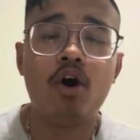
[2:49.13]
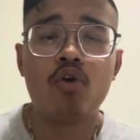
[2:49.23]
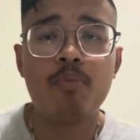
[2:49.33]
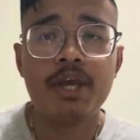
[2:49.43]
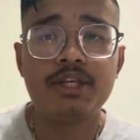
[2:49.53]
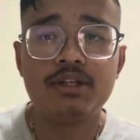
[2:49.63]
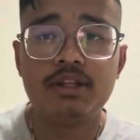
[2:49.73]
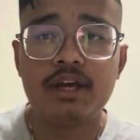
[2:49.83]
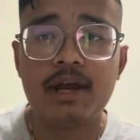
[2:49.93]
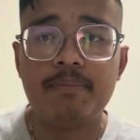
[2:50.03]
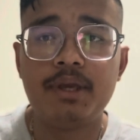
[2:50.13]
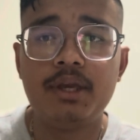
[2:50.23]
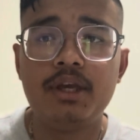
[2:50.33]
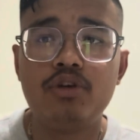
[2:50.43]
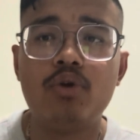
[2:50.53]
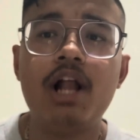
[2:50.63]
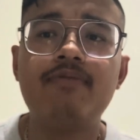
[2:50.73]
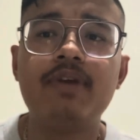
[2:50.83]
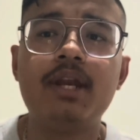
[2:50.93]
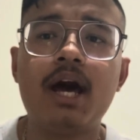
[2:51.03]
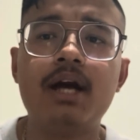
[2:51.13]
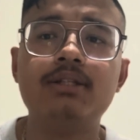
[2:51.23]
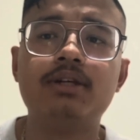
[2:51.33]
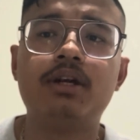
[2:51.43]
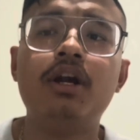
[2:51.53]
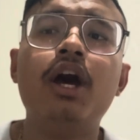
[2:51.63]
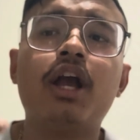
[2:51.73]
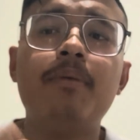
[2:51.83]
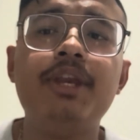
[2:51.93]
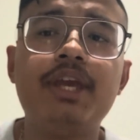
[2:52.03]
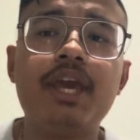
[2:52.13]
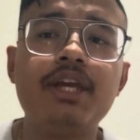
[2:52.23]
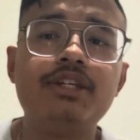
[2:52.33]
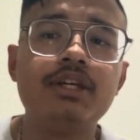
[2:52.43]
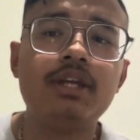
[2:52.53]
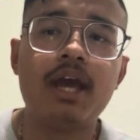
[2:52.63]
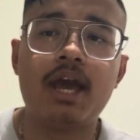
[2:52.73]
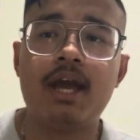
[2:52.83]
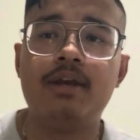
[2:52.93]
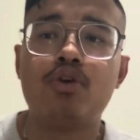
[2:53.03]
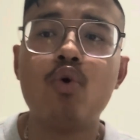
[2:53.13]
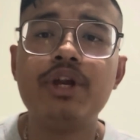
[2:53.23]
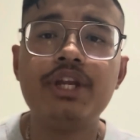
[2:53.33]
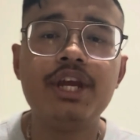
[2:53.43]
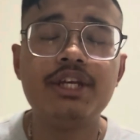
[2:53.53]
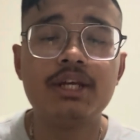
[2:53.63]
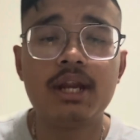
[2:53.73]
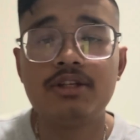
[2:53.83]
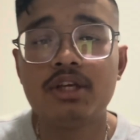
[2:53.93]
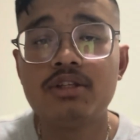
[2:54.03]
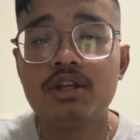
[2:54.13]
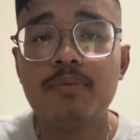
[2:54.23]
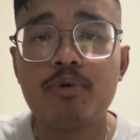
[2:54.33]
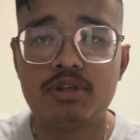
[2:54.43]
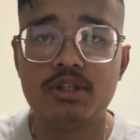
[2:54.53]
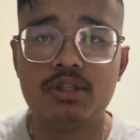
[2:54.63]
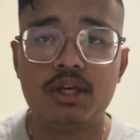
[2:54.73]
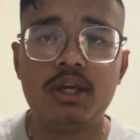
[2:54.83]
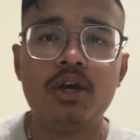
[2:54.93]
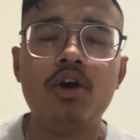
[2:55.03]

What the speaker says: occupational therapy to help enhance her communication and coordination and sensory processing.